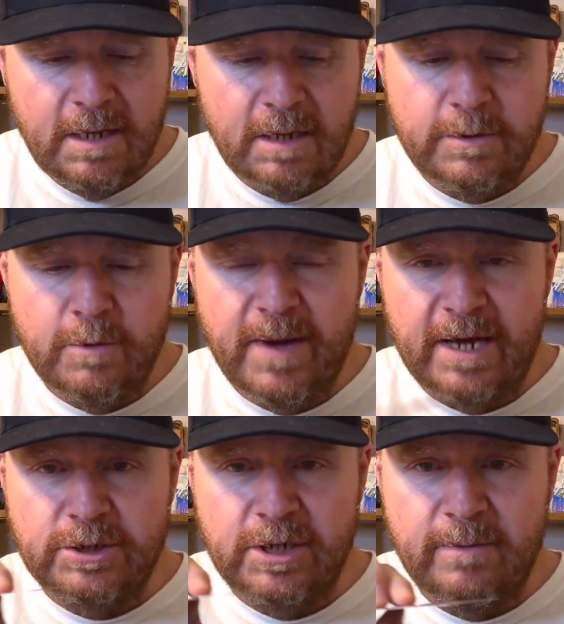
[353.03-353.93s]
Not too bad
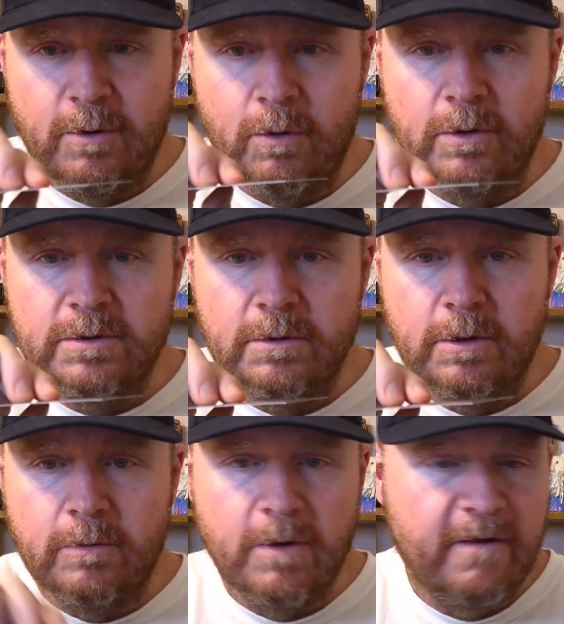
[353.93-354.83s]
of shape. Corners are a
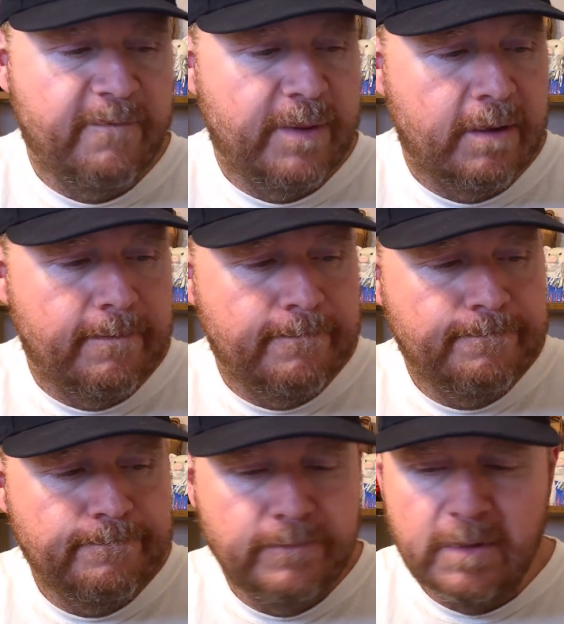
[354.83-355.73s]
little rough, but
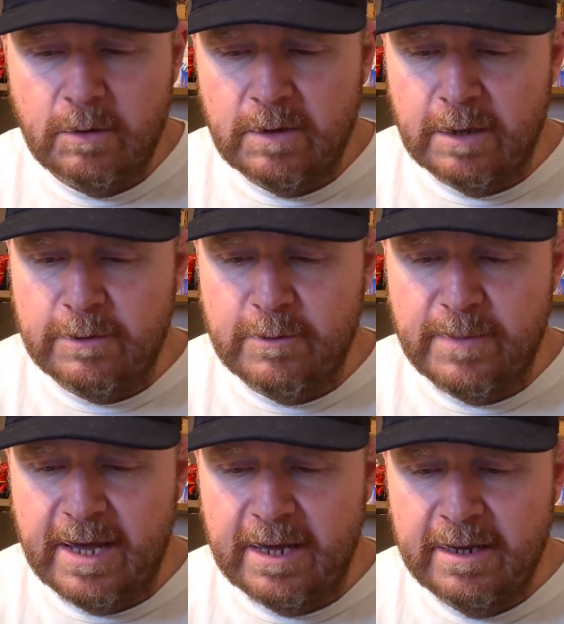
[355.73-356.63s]
not too
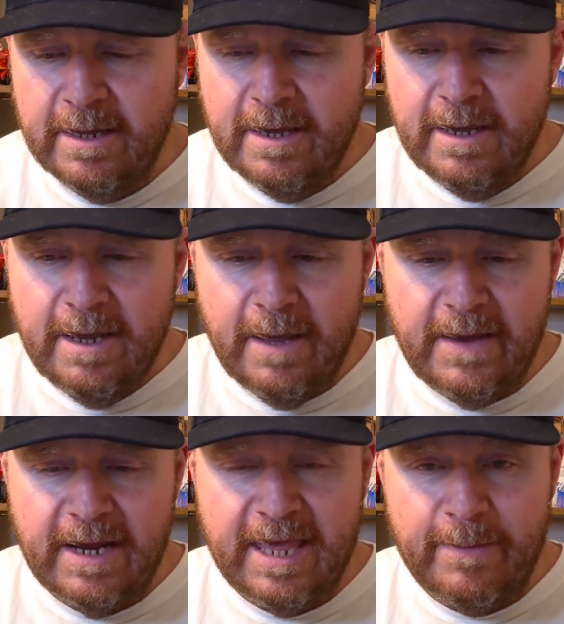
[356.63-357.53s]
bad. And
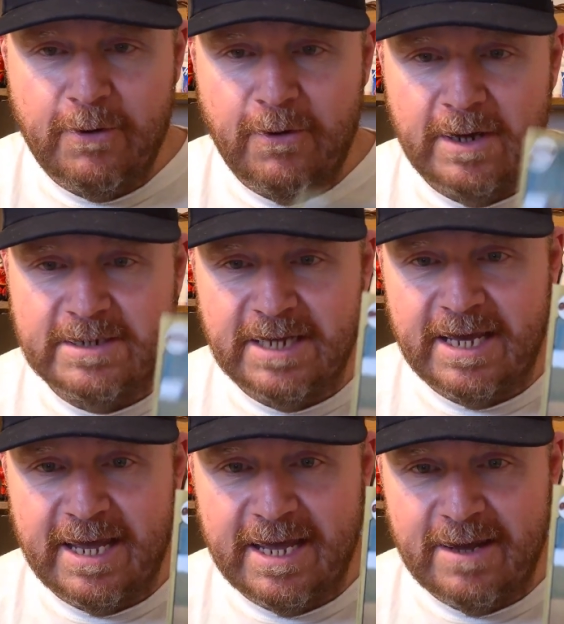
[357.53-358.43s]
then I came across
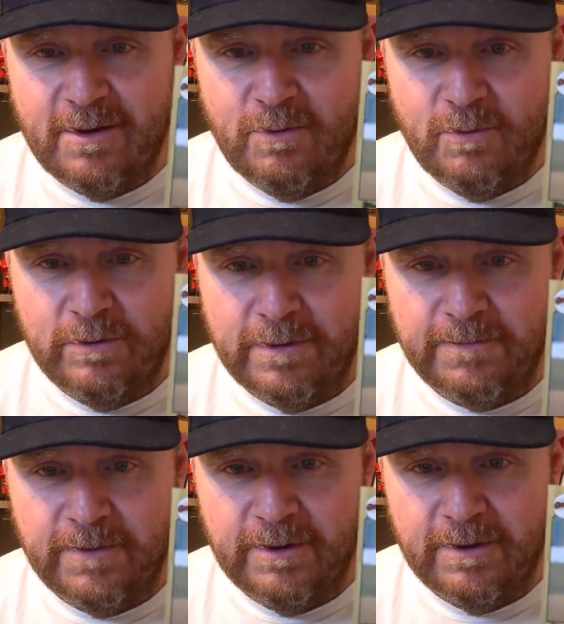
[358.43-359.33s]
a Will the
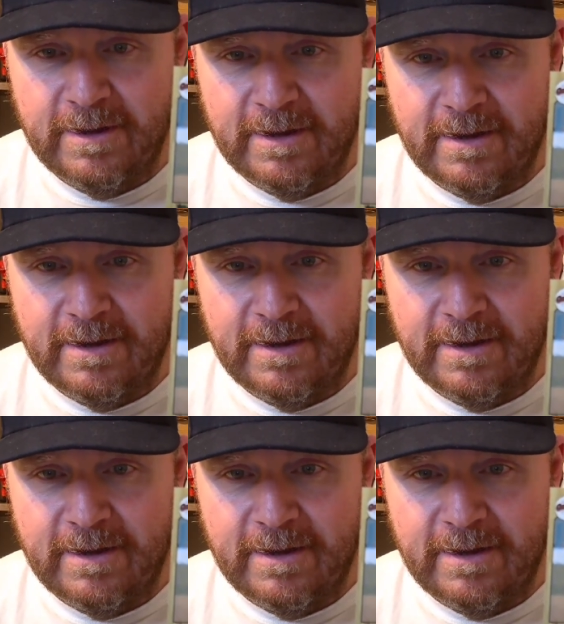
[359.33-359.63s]
Thrill